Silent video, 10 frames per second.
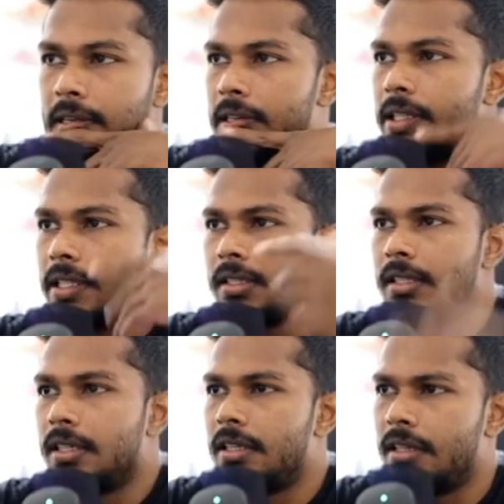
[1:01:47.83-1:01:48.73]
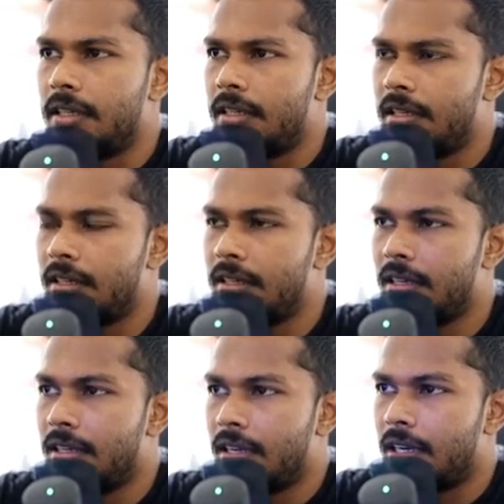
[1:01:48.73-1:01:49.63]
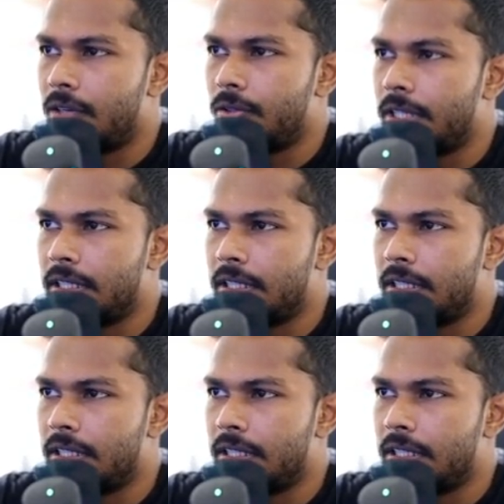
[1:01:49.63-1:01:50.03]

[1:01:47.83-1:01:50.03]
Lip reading: Let's see. I don't think